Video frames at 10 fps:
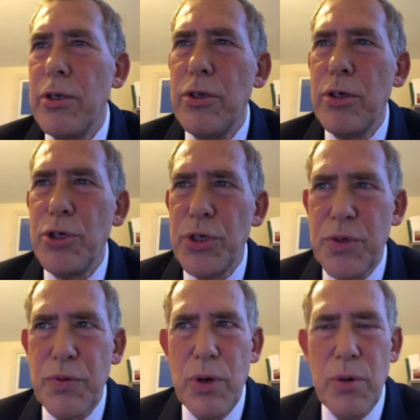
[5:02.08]
not just
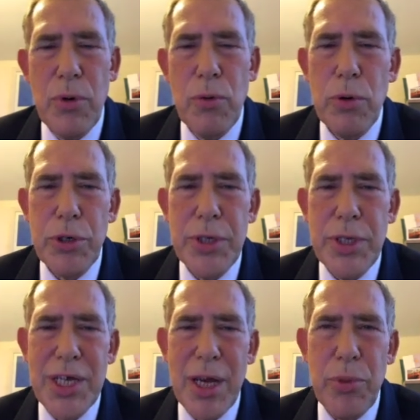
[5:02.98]
from watching
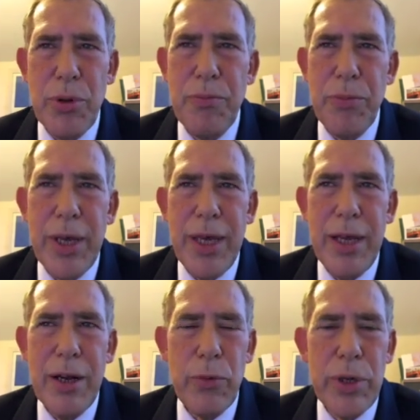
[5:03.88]
this happen
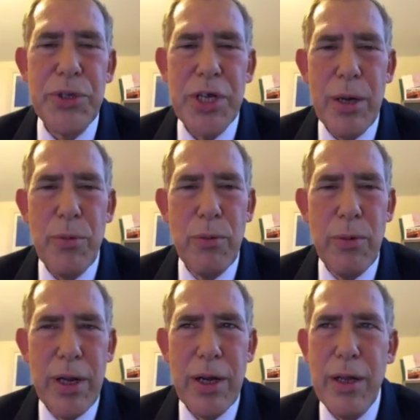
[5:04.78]
in real time
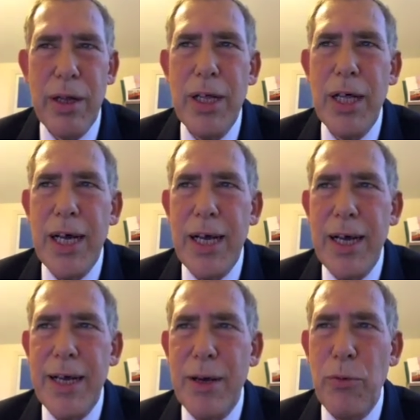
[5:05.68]
when
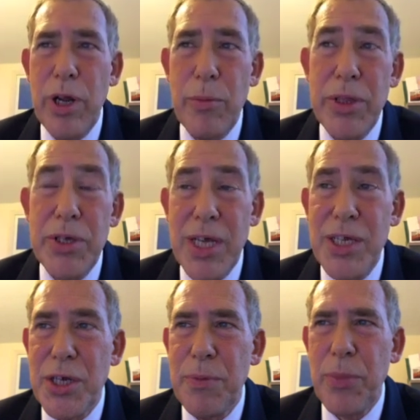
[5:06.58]
I'm in the
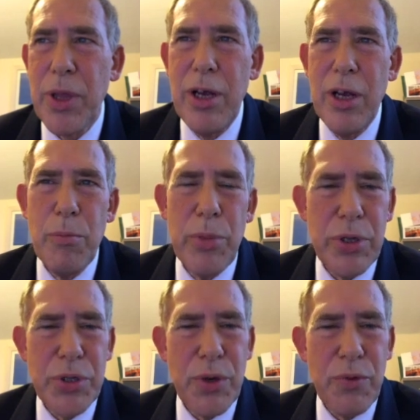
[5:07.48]
centre, but
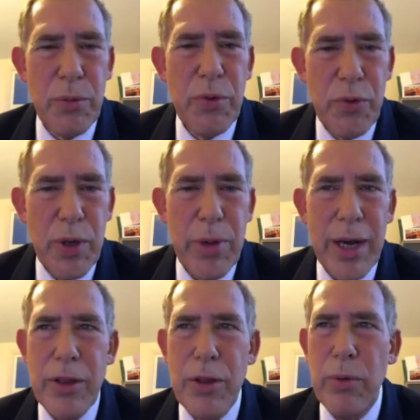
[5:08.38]
also from the
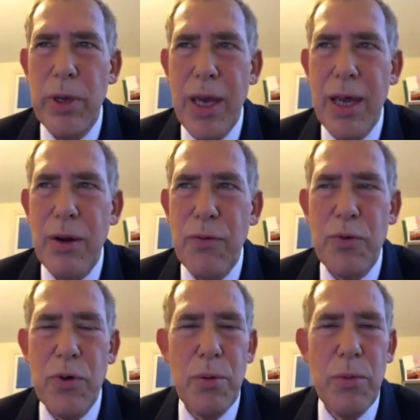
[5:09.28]
feedback that we get
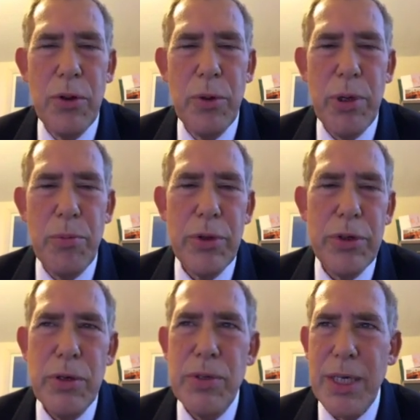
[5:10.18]
from the people that
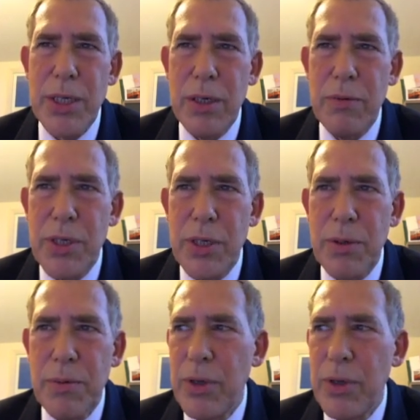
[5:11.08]
use our services.